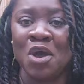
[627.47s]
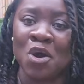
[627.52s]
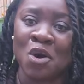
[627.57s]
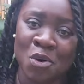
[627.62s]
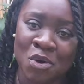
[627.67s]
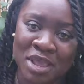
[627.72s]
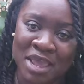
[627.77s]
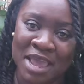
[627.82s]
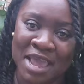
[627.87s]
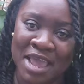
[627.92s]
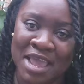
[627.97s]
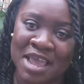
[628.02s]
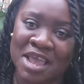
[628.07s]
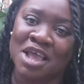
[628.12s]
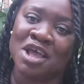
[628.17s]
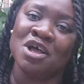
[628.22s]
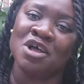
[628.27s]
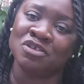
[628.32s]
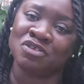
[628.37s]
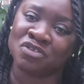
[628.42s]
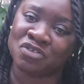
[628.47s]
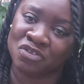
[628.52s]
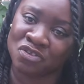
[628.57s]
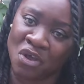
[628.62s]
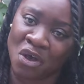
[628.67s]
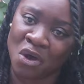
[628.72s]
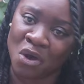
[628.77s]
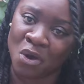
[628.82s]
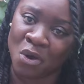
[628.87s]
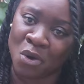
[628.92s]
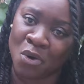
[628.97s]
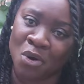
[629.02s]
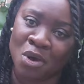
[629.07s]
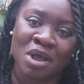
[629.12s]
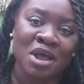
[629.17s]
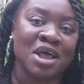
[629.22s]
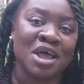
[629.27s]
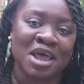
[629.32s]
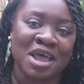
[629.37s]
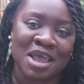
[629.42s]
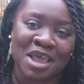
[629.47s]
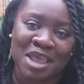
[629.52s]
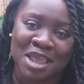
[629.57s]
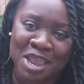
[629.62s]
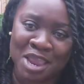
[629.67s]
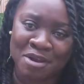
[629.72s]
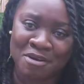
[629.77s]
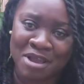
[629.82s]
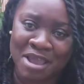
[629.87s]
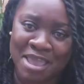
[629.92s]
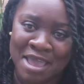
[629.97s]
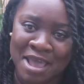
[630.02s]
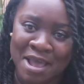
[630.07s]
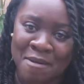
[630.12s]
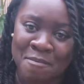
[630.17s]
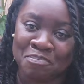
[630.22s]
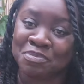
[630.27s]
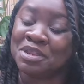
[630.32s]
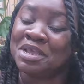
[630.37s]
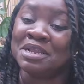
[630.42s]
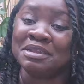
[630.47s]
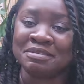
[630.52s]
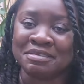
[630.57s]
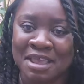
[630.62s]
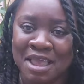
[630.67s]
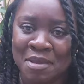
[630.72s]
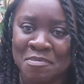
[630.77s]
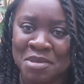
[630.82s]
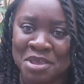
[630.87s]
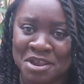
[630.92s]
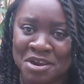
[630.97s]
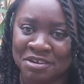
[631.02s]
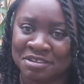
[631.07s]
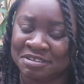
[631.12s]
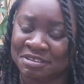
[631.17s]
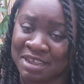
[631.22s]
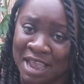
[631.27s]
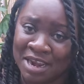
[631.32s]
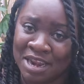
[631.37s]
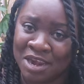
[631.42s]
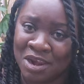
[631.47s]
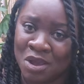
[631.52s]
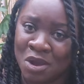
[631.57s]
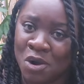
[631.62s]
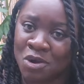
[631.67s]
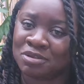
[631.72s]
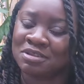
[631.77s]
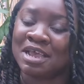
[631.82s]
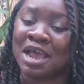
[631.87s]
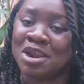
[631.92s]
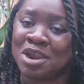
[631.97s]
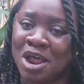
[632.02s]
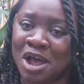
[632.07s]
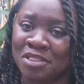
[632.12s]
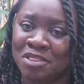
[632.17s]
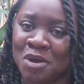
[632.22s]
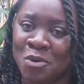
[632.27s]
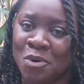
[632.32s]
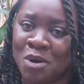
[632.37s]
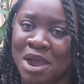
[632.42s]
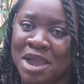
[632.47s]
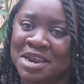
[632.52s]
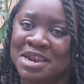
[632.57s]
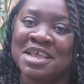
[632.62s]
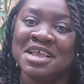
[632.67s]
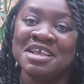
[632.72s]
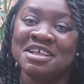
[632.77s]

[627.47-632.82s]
Okay, so here I am, Deb here, signing out. Another one.